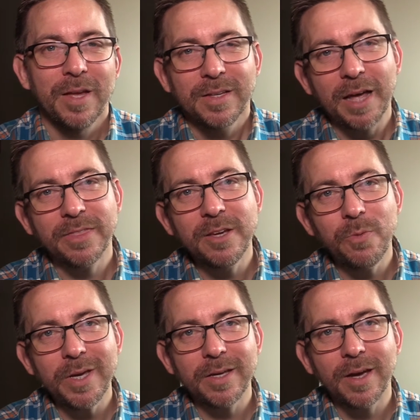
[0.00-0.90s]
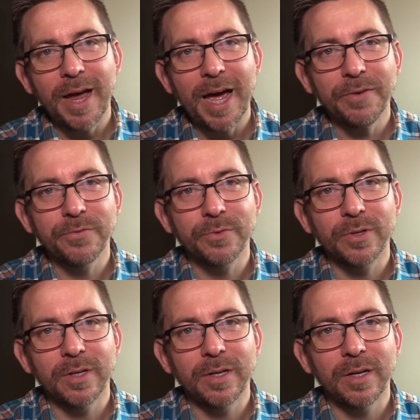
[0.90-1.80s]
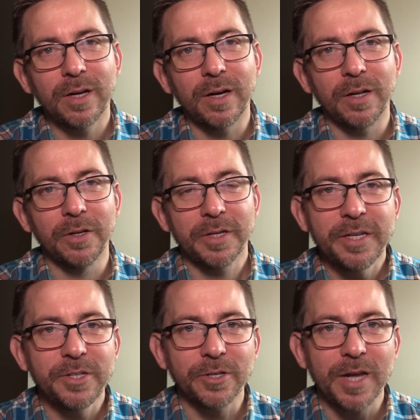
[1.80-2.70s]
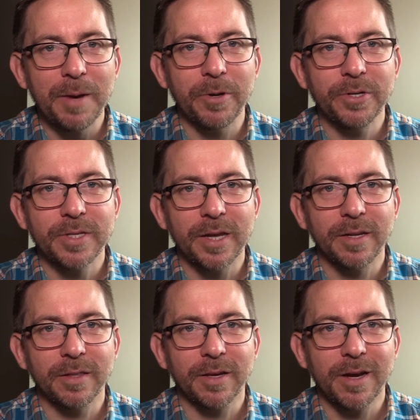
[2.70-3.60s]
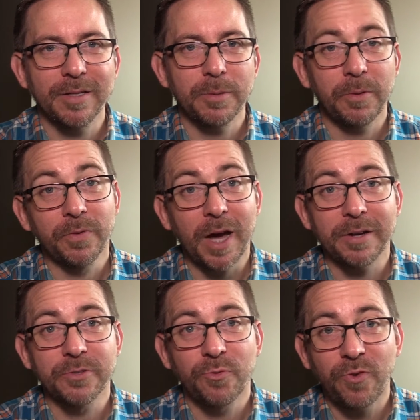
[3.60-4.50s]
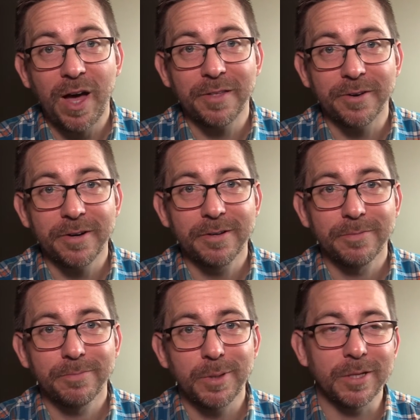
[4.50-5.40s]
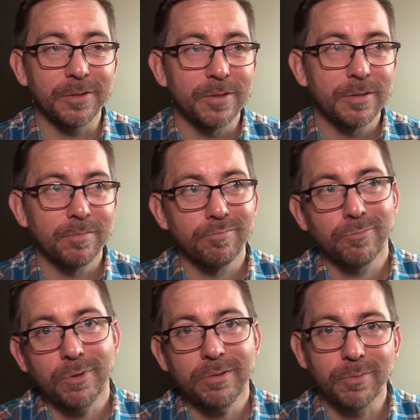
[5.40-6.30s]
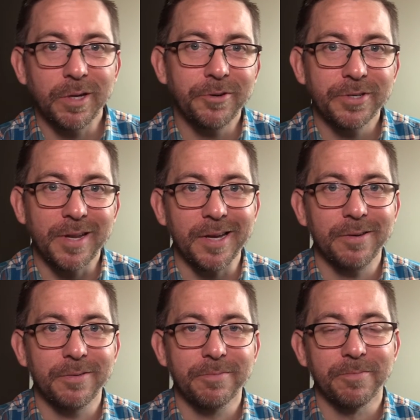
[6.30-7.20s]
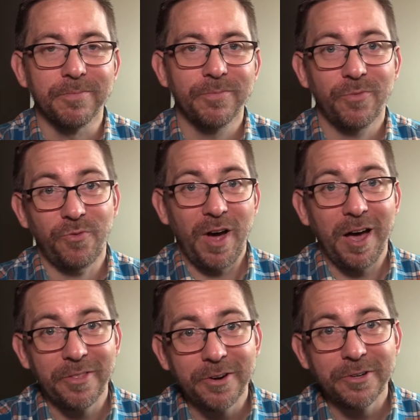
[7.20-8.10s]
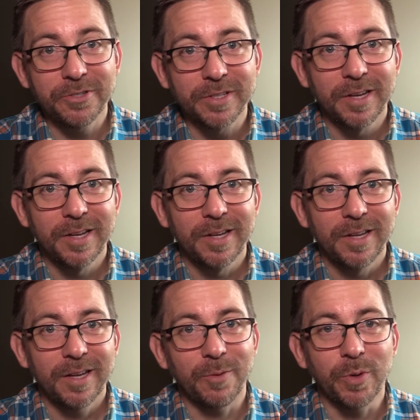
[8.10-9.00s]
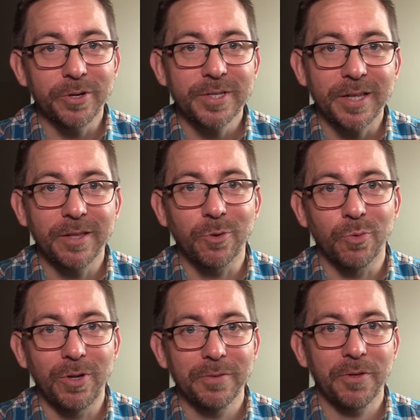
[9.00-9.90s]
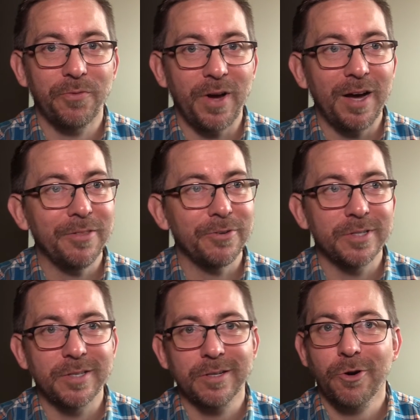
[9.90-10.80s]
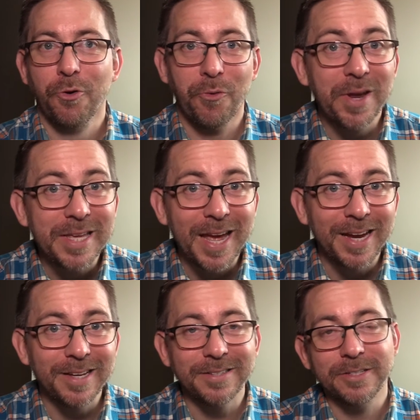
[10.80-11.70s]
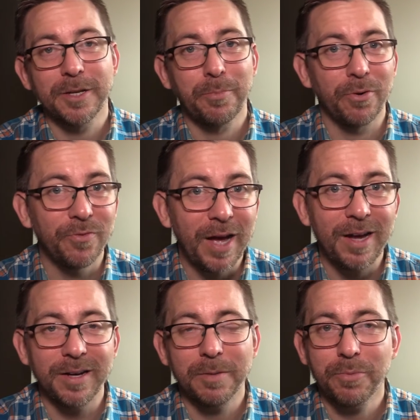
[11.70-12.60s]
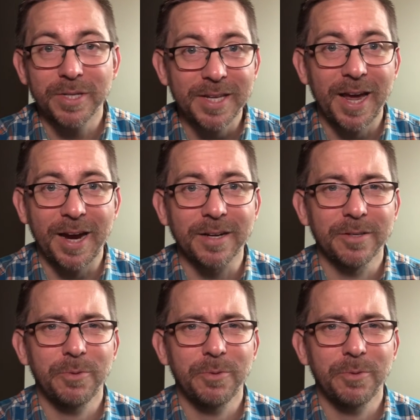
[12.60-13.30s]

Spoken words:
I think we have a little easier time understanding the concept of God as Father because, well, we understand fathers, and we understand that the role of the father is to create and to provide and protect.